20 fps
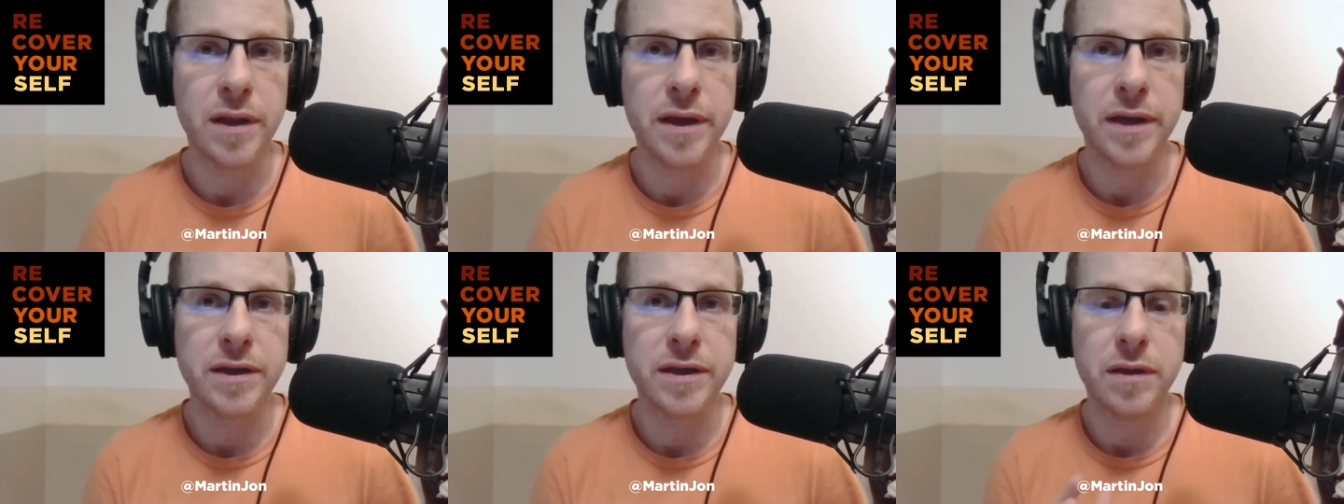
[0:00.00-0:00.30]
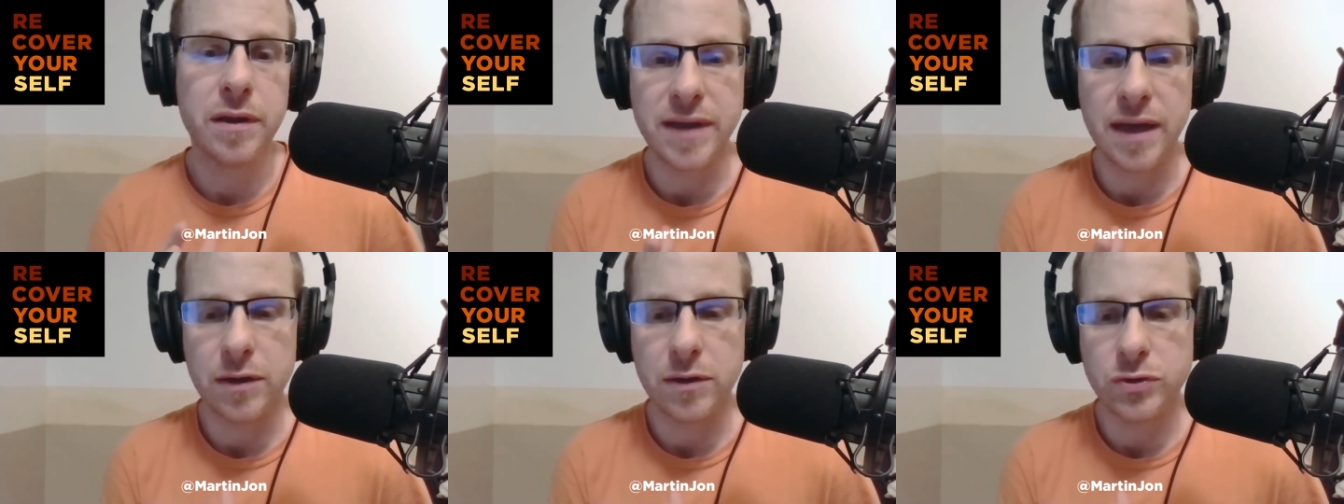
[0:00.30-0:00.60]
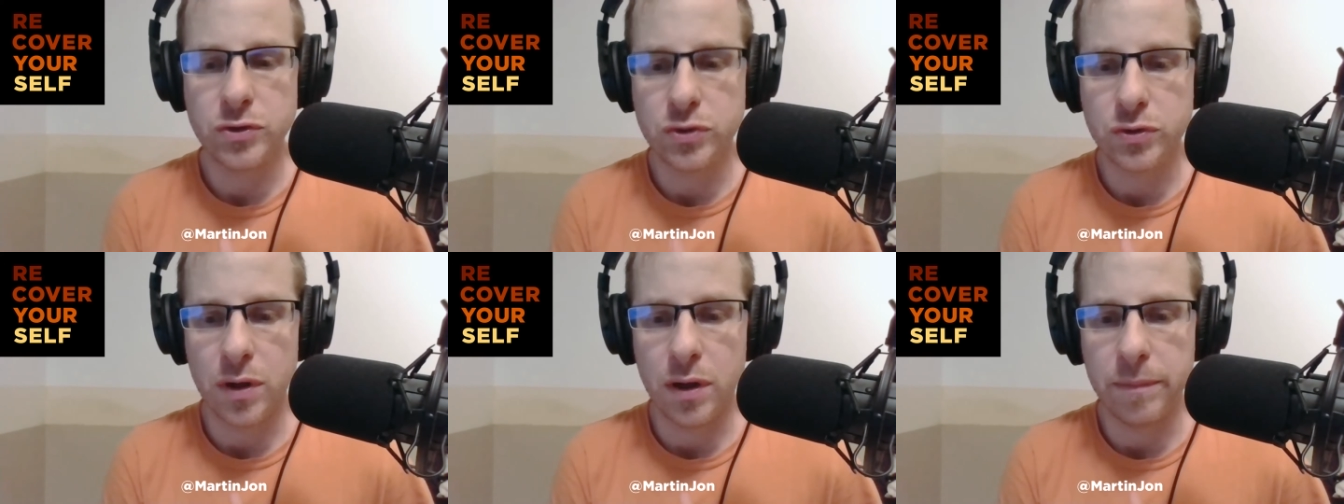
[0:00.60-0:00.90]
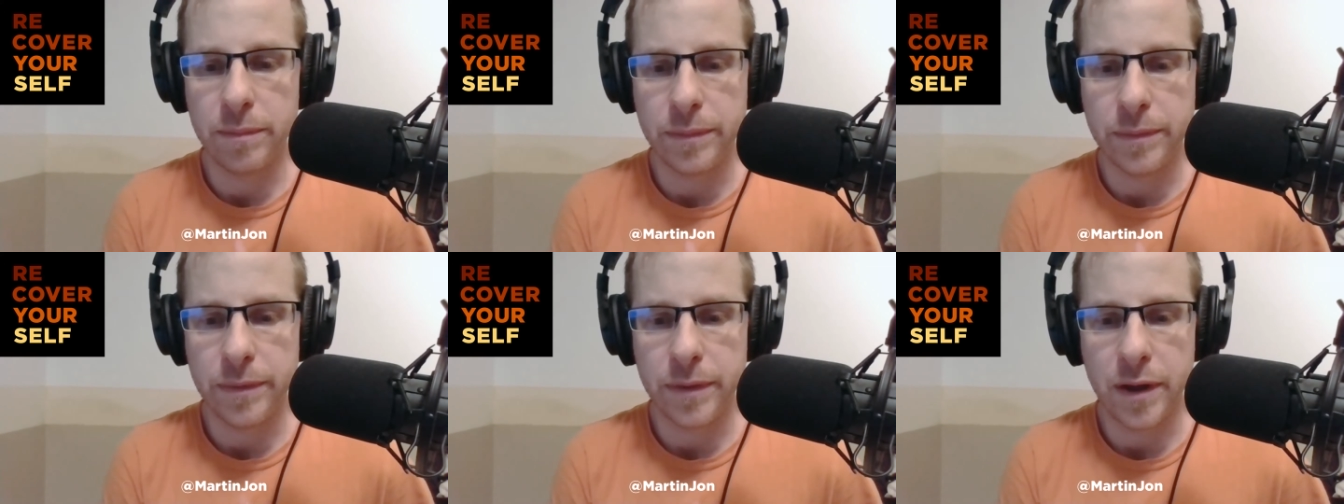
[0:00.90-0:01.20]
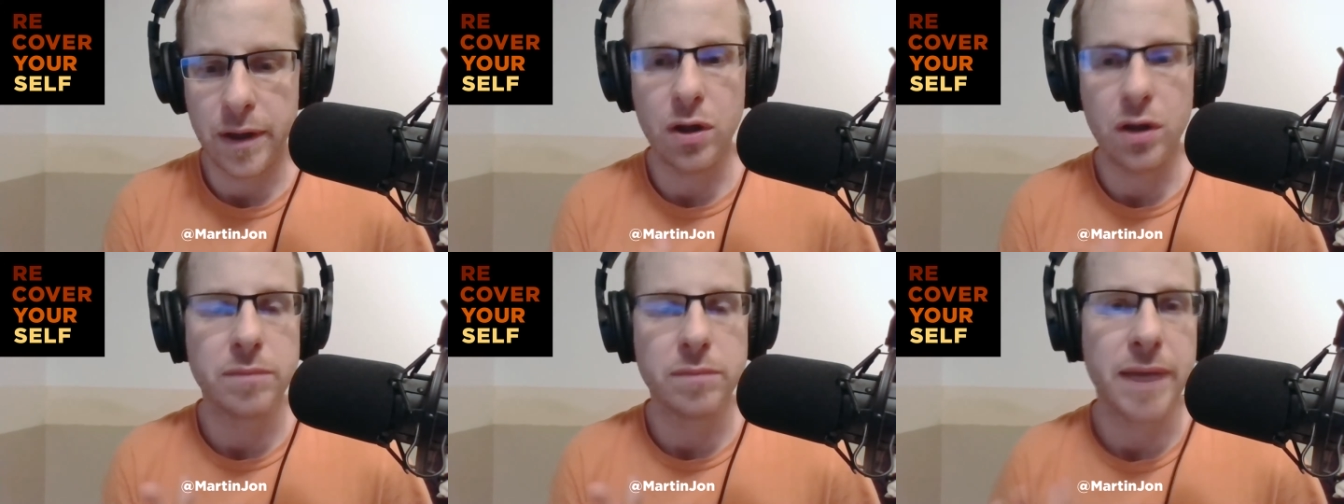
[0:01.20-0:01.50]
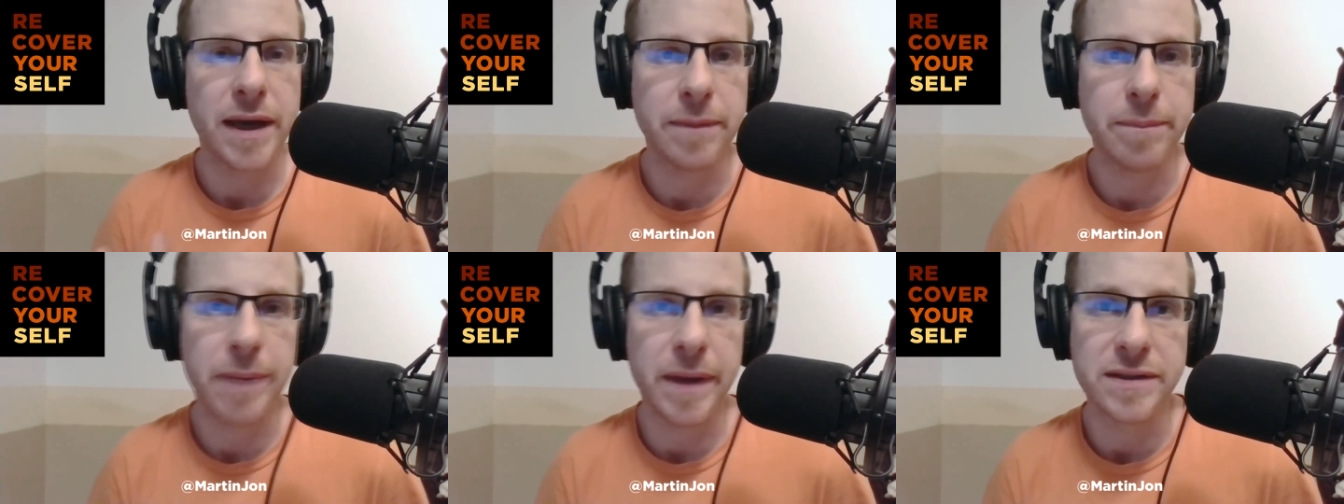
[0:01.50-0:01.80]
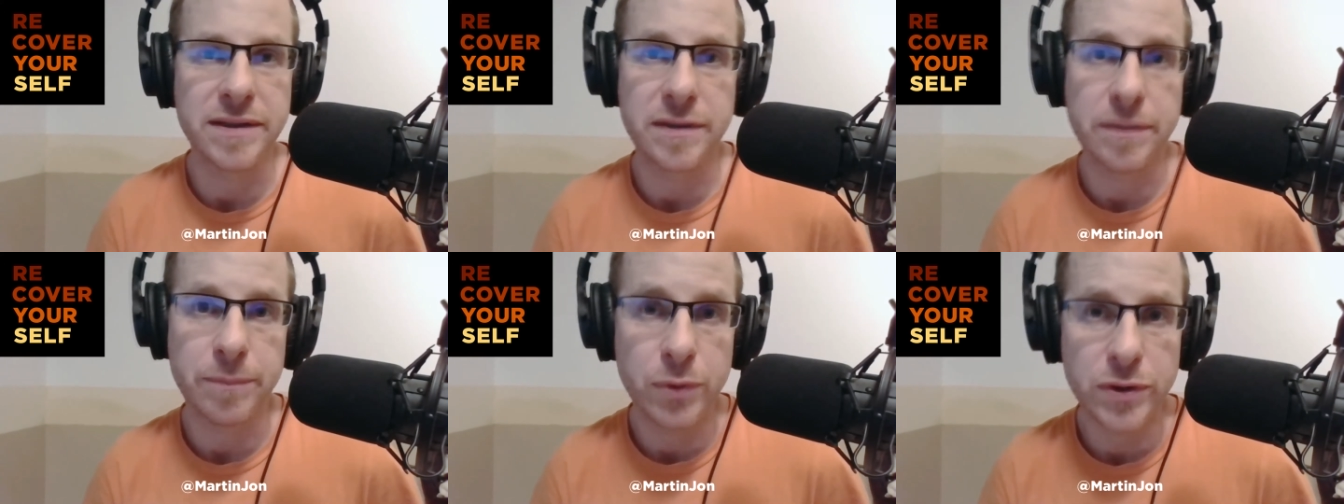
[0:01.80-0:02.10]
Like Donald Trump called Mike
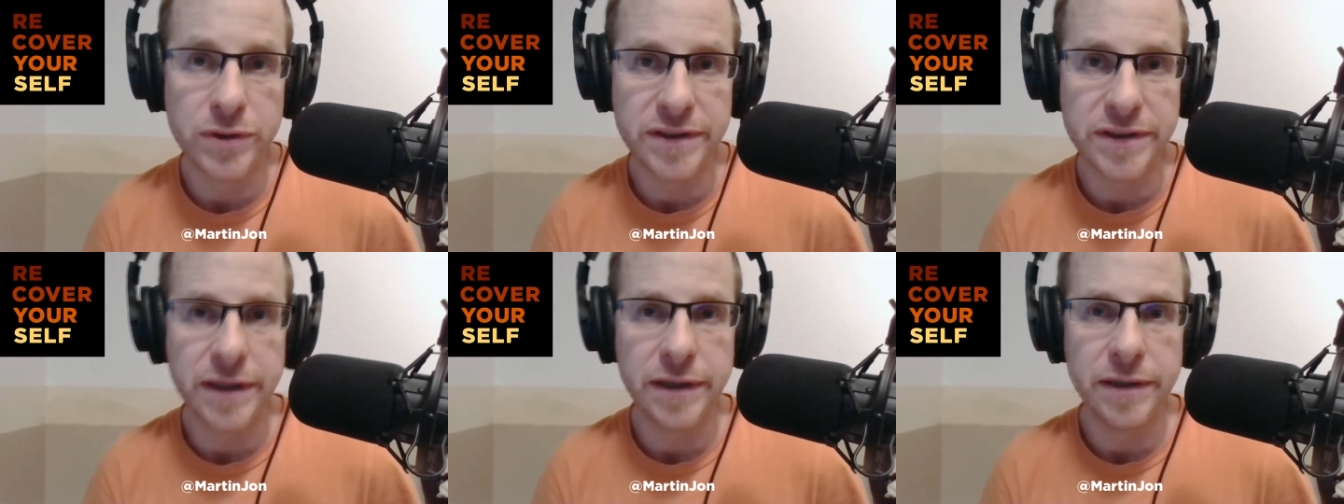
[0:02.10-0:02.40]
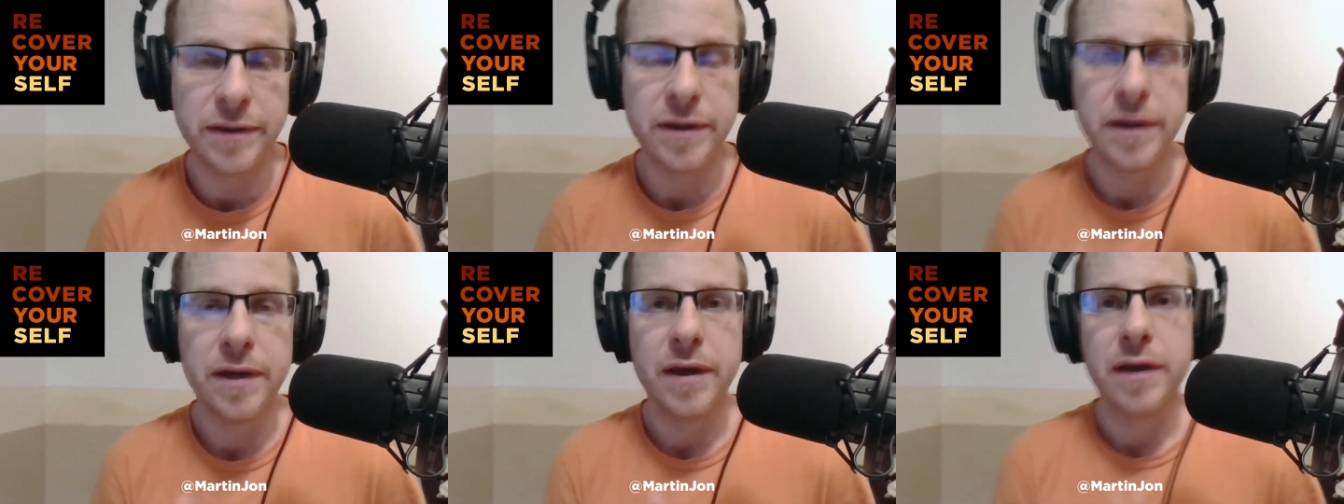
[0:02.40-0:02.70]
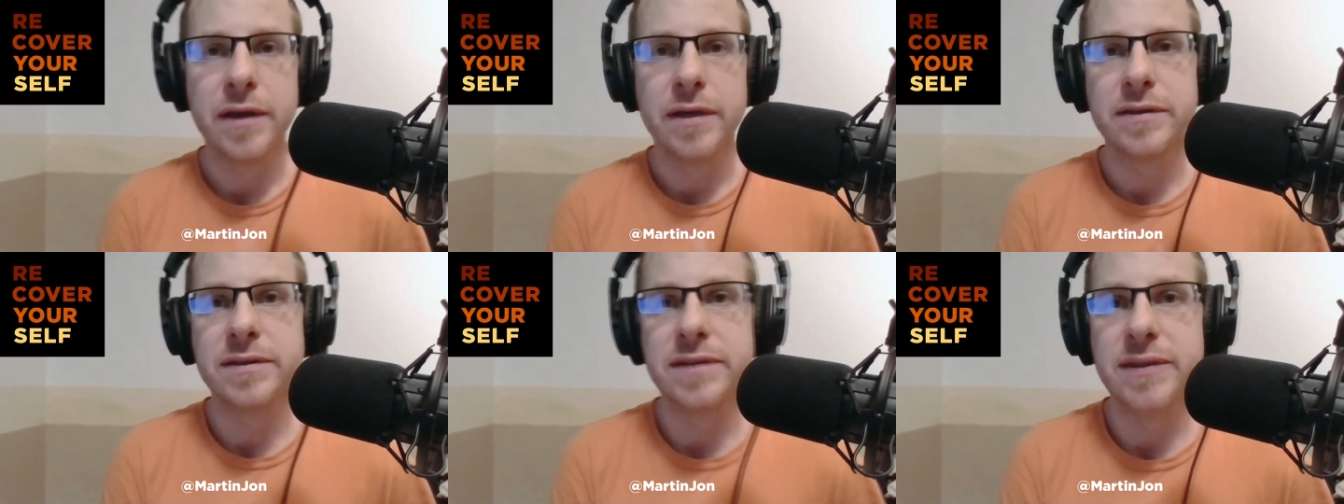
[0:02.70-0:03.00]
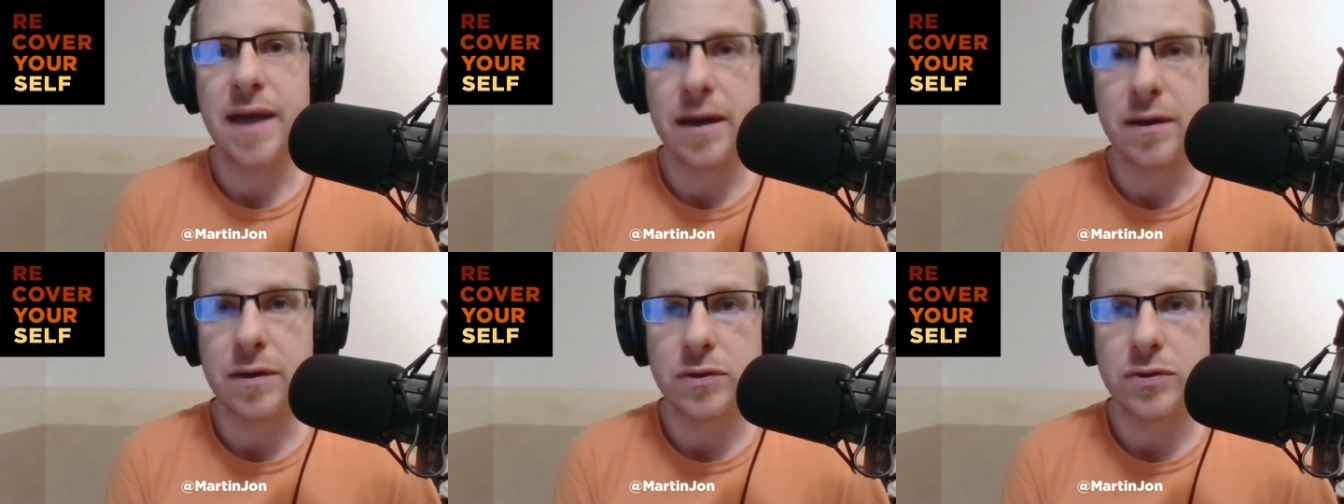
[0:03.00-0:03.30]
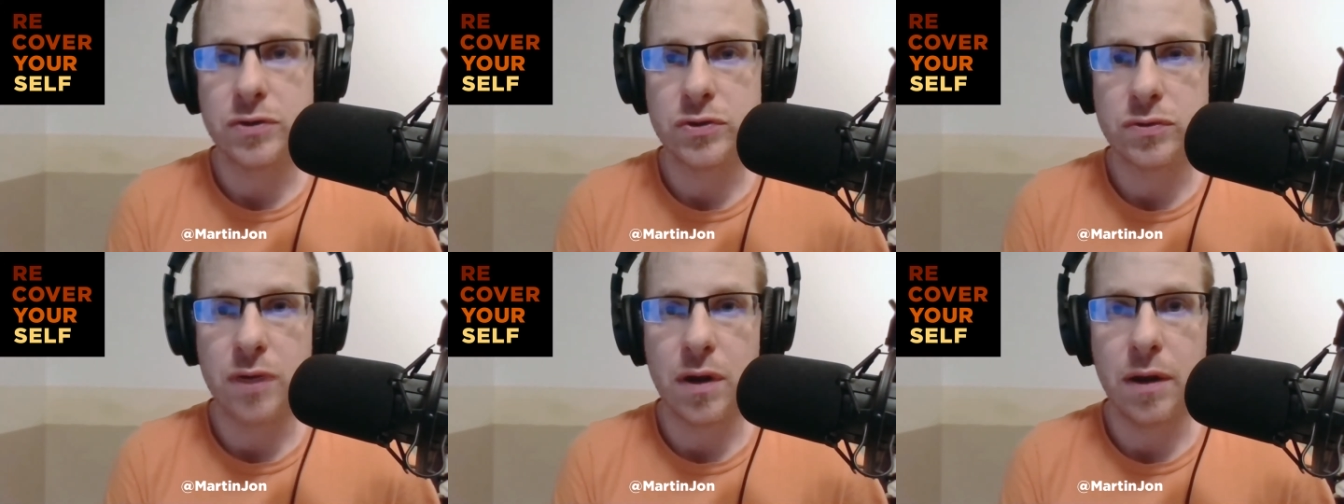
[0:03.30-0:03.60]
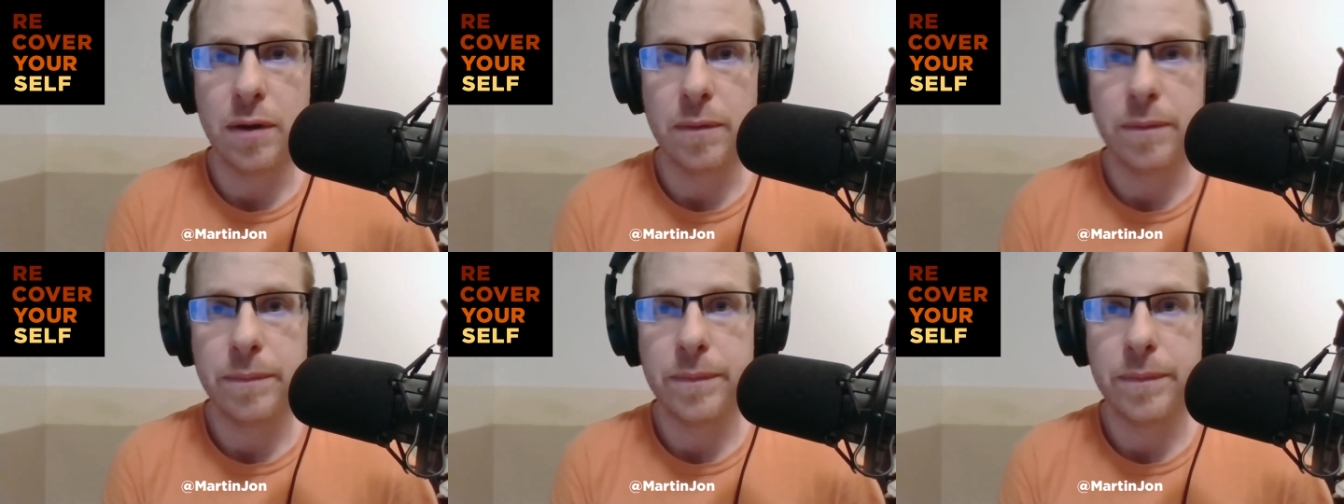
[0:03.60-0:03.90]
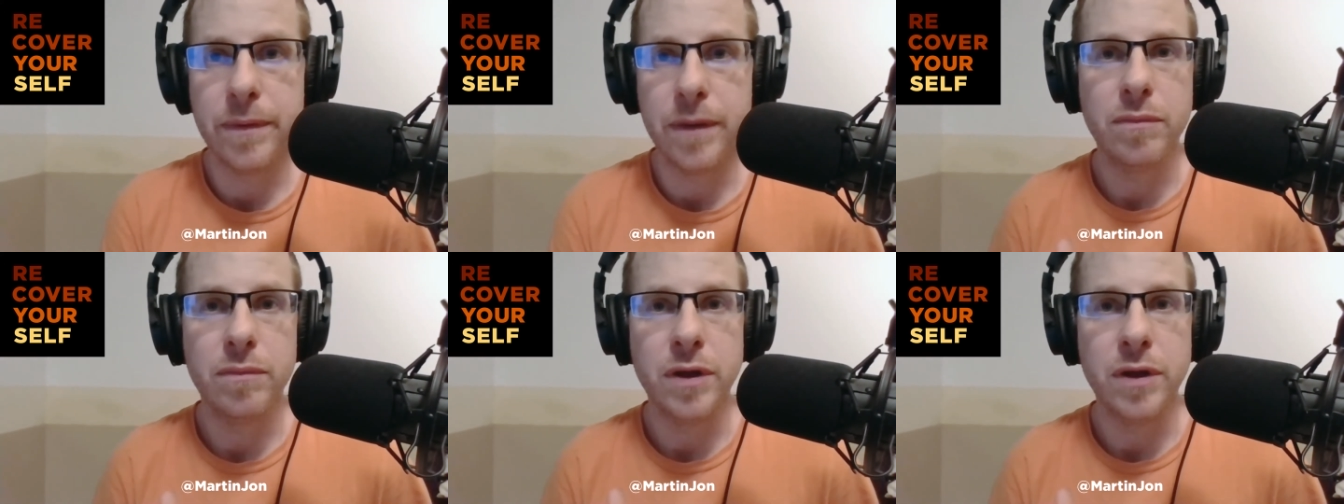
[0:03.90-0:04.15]
Pence a pussy. Donald Trump,